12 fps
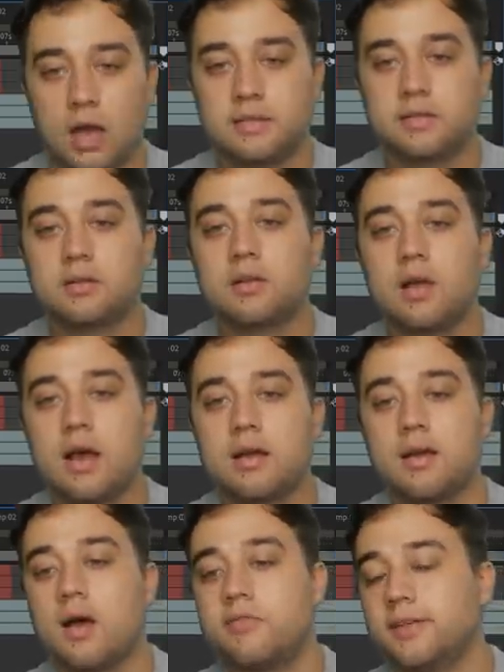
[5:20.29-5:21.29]
I did a
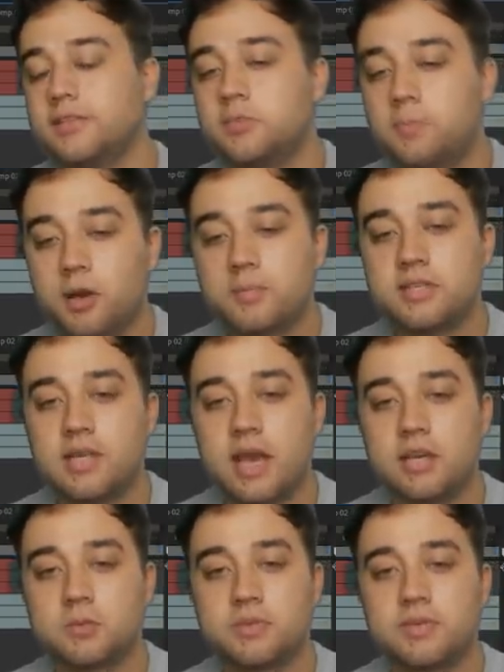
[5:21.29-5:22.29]
lot of
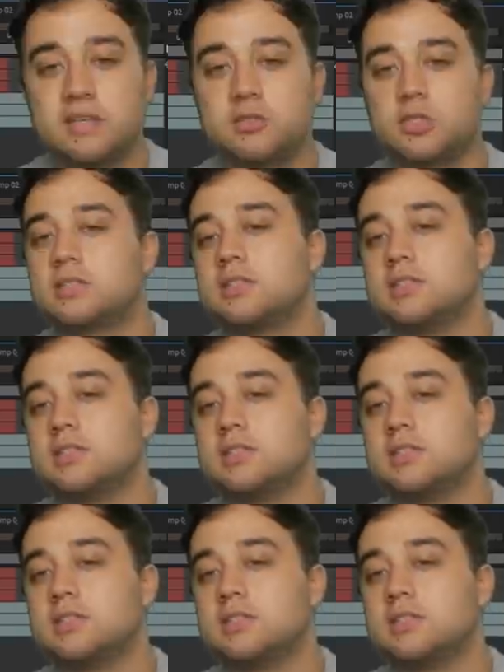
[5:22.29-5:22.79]
experimentation with this just